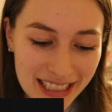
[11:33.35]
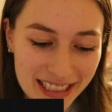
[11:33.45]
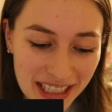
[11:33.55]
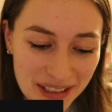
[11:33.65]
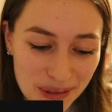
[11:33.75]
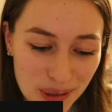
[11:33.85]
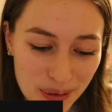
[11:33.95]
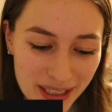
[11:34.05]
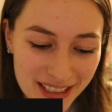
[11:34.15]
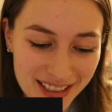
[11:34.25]
Thank you,
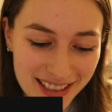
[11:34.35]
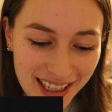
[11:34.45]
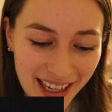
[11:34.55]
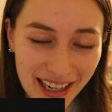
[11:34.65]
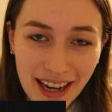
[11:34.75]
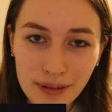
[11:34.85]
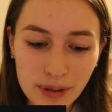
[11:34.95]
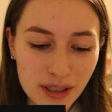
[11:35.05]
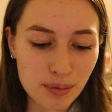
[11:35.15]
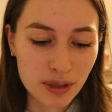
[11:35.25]
Lewis. I
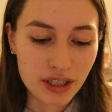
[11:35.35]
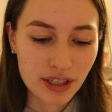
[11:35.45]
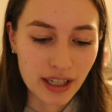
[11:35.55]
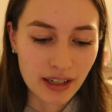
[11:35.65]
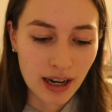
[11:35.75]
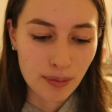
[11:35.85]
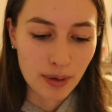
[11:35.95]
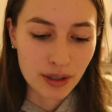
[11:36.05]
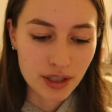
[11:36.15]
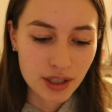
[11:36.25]
really appreciate how
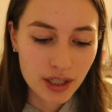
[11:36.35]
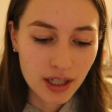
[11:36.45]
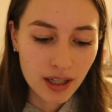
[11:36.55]
much